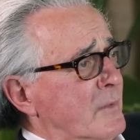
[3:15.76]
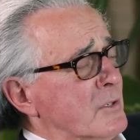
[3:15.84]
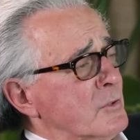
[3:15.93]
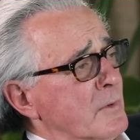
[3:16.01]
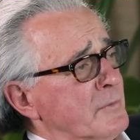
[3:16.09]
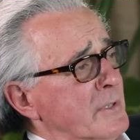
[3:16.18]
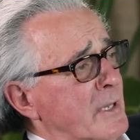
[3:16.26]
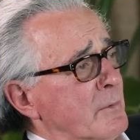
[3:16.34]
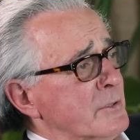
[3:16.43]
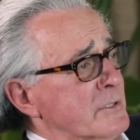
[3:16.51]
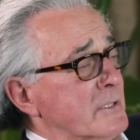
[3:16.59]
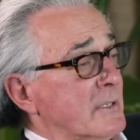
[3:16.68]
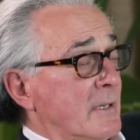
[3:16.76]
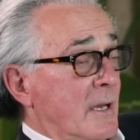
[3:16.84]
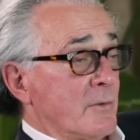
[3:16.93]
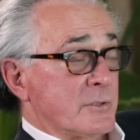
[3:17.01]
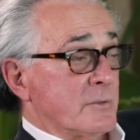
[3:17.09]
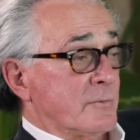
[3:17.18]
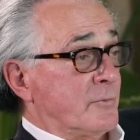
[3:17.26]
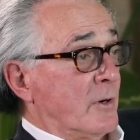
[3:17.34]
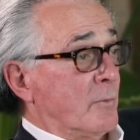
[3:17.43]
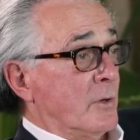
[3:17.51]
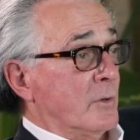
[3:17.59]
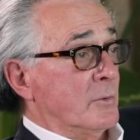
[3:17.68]
So after that, I was, I was in the
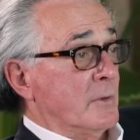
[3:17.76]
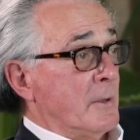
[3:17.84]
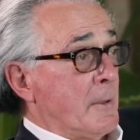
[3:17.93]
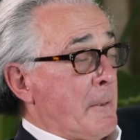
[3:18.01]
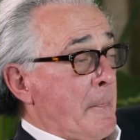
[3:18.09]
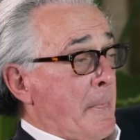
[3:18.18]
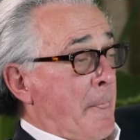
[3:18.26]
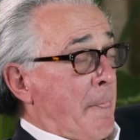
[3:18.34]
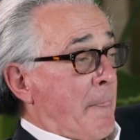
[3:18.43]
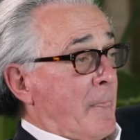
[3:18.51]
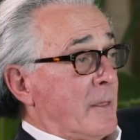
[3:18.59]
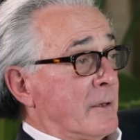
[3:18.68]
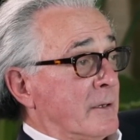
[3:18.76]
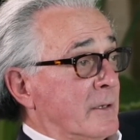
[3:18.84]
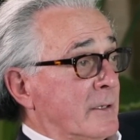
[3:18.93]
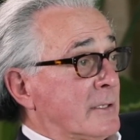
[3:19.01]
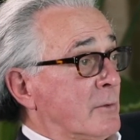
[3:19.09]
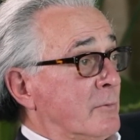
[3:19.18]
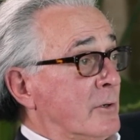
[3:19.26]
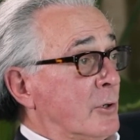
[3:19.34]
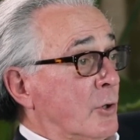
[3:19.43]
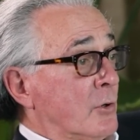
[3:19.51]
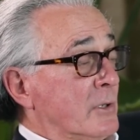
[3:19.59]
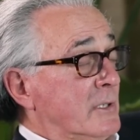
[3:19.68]
front row. Uh, I got there very
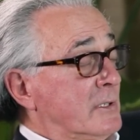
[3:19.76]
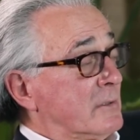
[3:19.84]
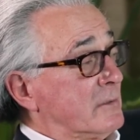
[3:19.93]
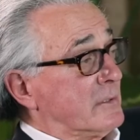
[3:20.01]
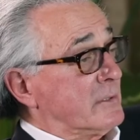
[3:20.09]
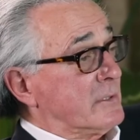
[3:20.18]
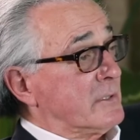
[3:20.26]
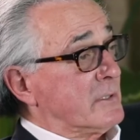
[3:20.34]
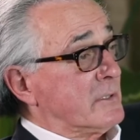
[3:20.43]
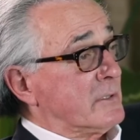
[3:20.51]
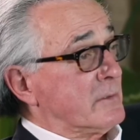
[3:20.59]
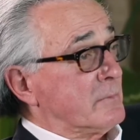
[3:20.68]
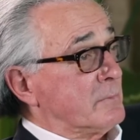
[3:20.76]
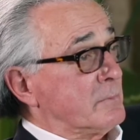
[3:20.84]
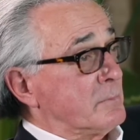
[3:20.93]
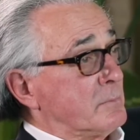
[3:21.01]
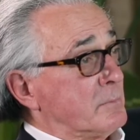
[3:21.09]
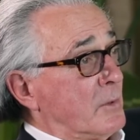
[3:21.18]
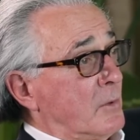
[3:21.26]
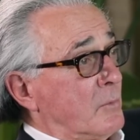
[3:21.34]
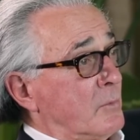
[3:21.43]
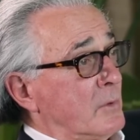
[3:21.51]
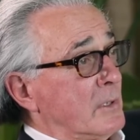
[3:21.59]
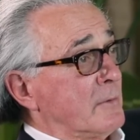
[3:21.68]
early. Uh, a
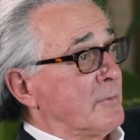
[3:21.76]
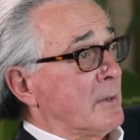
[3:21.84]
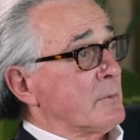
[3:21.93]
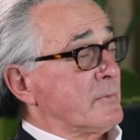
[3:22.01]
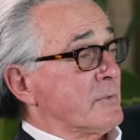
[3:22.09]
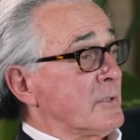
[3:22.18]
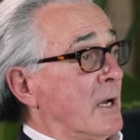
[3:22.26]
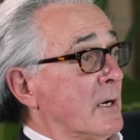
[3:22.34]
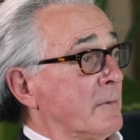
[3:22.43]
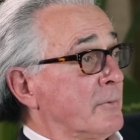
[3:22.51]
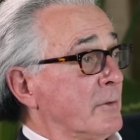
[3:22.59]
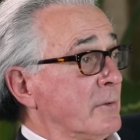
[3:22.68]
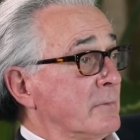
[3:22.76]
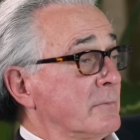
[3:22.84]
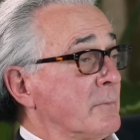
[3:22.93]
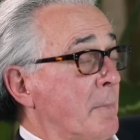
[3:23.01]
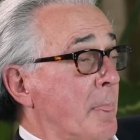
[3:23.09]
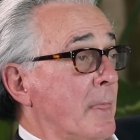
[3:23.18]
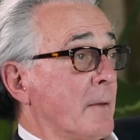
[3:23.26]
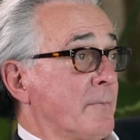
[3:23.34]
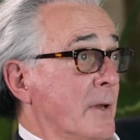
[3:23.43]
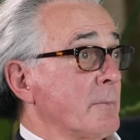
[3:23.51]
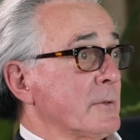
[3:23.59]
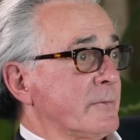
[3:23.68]
really famous photographer, a
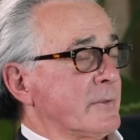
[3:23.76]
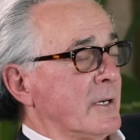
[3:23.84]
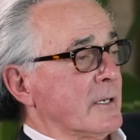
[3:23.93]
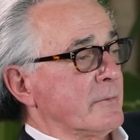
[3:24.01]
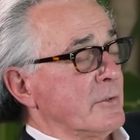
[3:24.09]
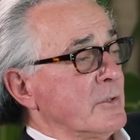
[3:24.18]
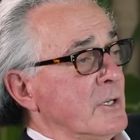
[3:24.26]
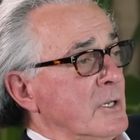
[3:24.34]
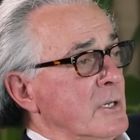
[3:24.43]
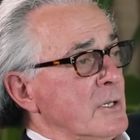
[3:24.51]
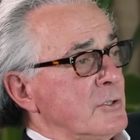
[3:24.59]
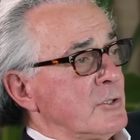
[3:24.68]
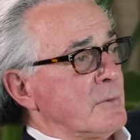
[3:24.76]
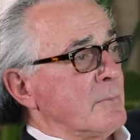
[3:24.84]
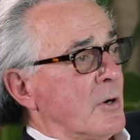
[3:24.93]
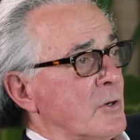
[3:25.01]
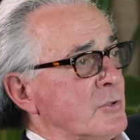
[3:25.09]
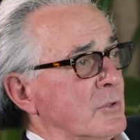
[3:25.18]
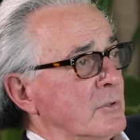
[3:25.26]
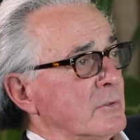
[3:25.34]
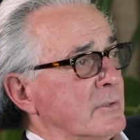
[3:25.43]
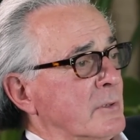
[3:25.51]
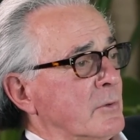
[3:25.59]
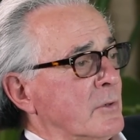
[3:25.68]
famous photographer, Jim
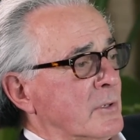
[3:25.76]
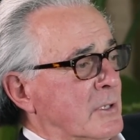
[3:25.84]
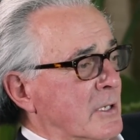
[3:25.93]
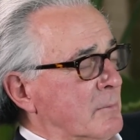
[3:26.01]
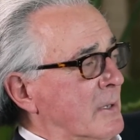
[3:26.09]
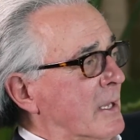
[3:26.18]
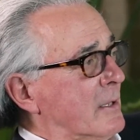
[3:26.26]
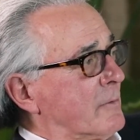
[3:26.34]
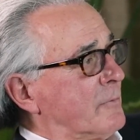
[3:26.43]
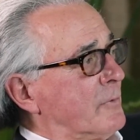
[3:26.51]
Marshall, they were going to kick me out of the